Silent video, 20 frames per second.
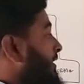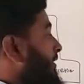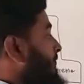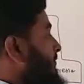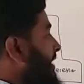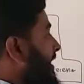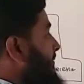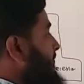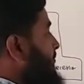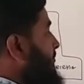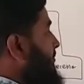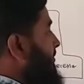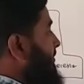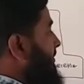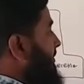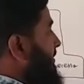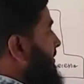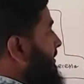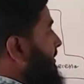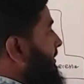We have to
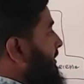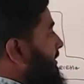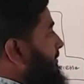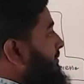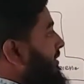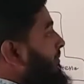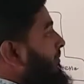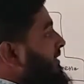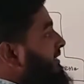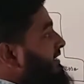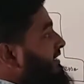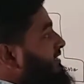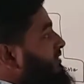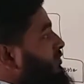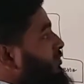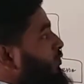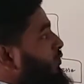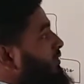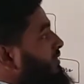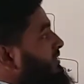remember these
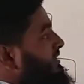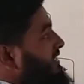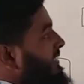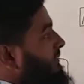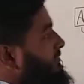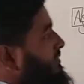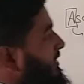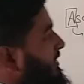two steps.